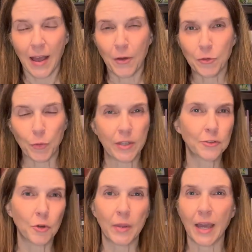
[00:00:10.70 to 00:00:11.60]
I was
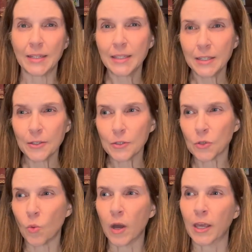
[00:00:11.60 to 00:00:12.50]
brainstorming
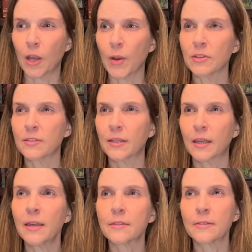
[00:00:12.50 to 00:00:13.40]
ideas, walking around
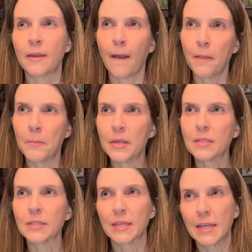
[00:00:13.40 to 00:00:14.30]
singing It's the
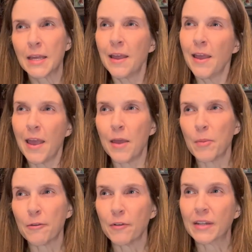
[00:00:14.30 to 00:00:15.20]
Elements, and
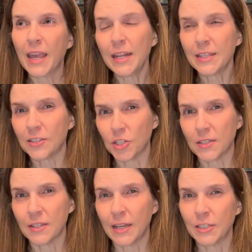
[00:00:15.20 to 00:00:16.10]
my friend Katie
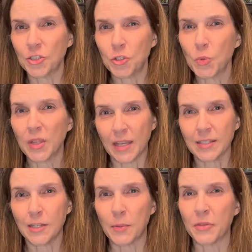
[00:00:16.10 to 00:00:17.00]
suggested I should do a
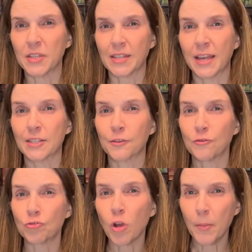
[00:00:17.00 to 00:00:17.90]
lesson about the science of
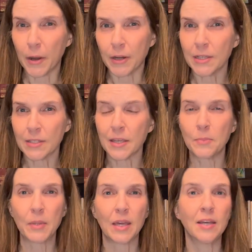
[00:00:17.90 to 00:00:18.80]
strawberries
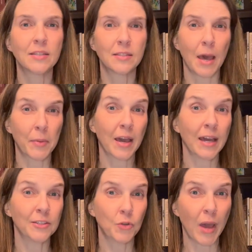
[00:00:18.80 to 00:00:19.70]
because Epik
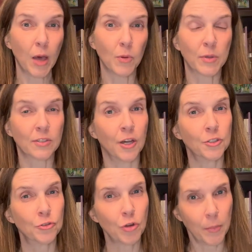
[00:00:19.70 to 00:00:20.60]
High's new album is called
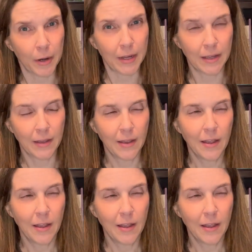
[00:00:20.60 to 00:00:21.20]
Strawberry.